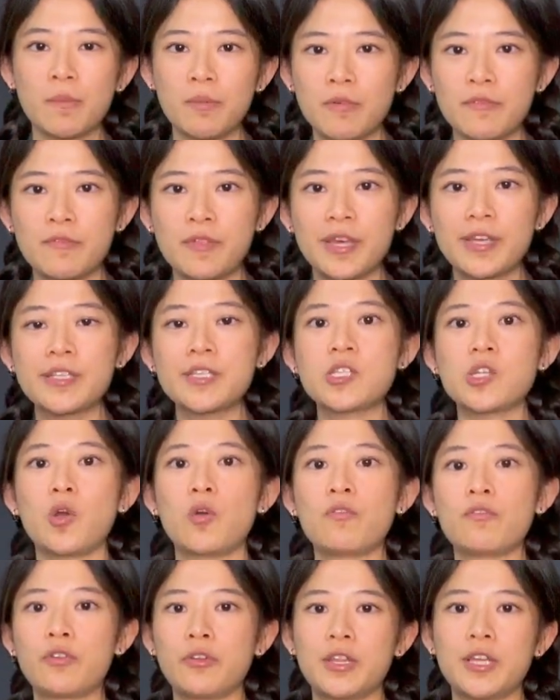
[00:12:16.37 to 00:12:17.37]
of this
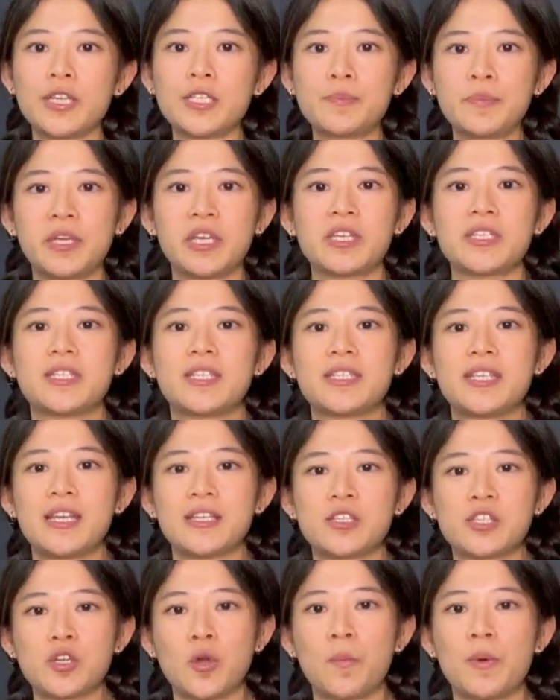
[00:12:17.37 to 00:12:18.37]
over this because this
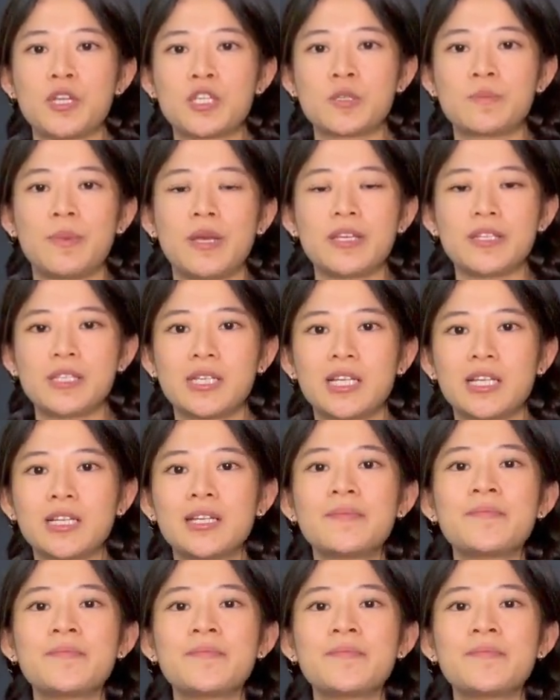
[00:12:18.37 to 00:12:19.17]
has so much space here.